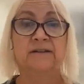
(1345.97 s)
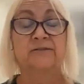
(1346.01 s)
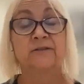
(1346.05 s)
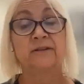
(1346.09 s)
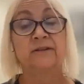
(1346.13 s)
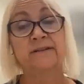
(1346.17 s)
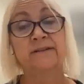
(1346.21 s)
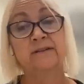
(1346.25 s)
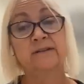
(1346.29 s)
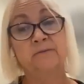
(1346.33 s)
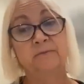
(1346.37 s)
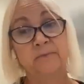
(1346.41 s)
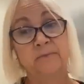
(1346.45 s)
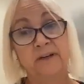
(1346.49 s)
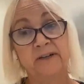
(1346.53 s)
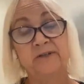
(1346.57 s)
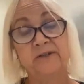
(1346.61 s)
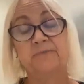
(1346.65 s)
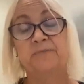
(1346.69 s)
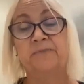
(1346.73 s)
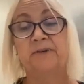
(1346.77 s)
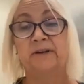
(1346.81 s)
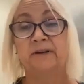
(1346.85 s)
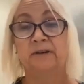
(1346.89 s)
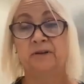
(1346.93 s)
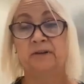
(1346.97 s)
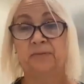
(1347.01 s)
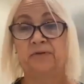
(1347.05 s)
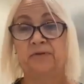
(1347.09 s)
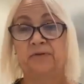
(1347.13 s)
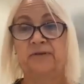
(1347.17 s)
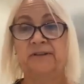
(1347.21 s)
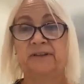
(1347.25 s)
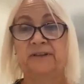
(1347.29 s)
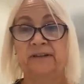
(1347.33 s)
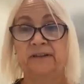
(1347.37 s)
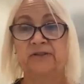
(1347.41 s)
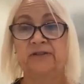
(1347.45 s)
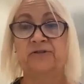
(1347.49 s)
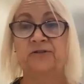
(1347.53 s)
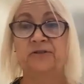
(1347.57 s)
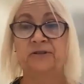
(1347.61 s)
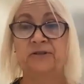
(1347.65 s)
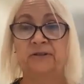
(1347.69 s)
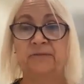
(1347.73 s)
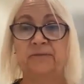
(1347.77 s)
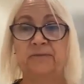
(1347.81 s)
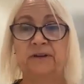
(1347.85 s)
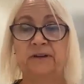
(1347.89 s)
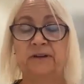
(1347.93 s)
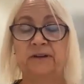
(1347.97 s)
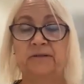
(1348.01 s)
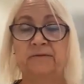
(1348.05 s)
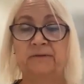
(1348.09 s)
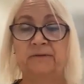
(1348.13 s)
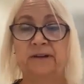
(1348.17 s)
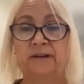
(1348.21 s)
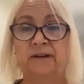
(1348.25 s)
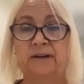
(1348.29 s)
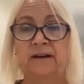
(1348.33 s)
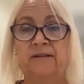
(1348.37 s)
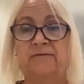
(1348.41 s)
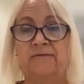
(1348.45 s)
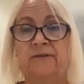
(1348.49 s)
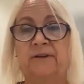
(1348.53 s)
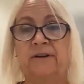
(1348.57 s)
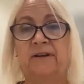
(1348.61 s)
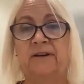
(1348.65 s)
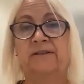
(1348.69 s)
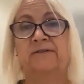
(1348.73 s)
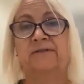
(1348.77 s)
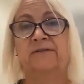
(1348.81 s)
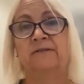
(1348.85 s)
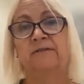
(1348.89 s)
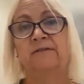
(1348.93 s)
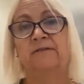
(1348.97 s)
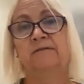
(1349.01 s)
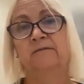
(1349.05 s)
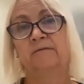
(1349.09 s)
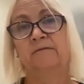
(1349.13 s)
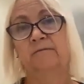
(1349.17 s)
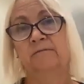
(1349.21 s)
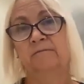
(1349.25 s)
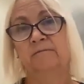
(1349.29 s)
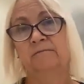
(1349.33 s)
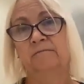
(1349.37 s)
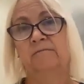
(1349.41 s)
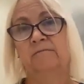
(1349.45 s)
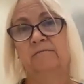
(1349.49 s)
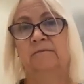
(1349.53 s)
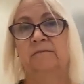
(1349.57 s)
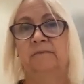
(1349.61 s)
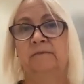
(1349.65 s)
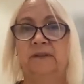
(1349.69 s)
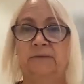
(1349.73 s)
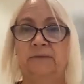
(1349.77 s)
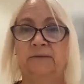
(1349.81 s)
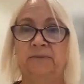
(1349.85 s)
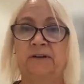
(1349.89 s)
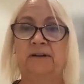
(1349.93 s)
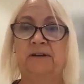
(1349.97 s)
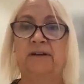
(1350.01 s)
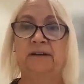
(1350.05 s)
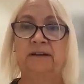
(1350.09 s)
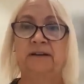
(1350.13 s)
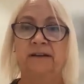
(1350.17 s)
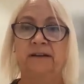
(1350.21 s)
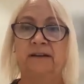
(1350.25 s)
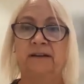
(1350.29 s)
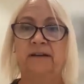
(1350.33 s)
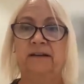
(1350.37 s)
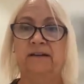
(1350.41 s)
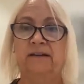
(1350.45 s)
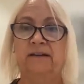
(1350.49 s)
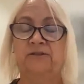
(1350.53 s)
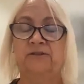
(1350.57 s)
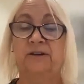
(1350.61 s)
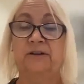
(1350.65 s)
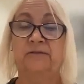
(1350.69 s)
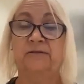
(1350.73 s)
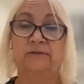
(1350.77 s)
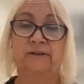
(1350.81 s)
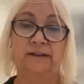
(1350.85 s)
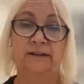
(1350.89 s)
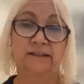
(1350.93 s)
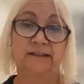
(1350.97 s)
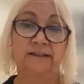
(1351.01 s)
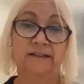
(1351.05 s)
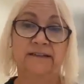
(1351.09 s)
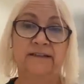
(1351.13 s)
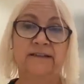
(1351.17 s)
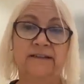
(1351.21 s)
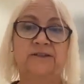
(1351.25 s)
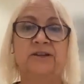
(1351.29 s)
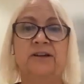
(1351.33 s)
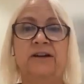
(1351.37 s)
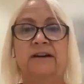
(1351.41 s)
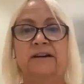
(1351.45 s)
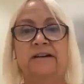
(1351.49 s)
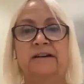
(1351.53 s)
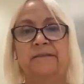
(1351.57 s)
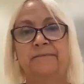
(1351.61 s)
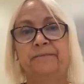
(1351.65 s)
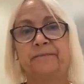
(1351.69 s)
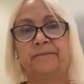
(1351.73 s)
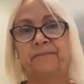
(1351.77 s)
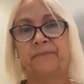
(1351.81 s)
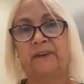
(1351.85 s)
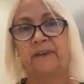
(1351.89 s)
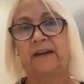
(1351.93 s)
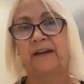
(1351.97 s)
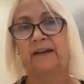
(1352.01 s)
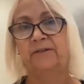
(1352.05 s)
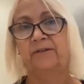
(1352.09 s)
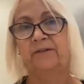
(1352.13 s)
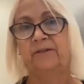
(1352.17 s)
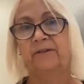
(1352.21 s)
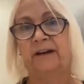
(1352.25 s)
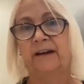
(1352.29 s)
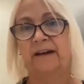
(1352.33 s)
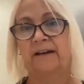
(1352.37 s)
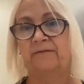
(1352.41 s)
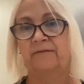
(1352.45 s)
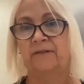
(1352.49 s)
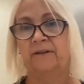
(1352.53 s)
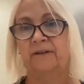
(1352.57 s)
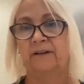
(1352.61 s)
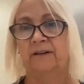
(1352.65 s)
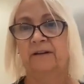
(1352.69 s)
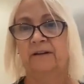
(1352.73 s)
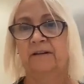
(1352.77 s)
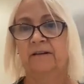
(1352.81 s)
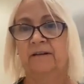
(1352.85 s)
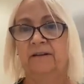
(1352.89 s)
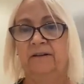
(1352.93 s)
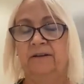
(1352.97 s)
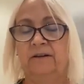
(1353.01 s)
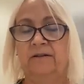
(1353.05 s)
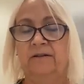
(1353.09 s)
So that's a much bigger procedure and a bigger recovery, because you typically need general anesthesia and you're having,